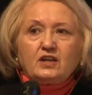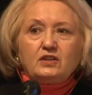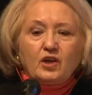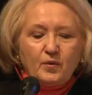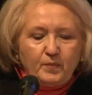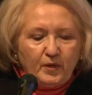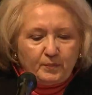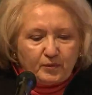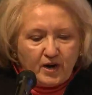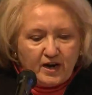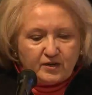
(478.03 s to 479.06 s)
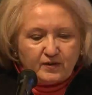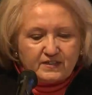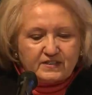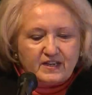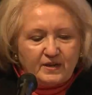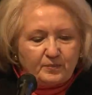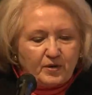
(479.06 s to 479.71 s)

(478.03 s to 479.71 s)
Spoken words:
global progress and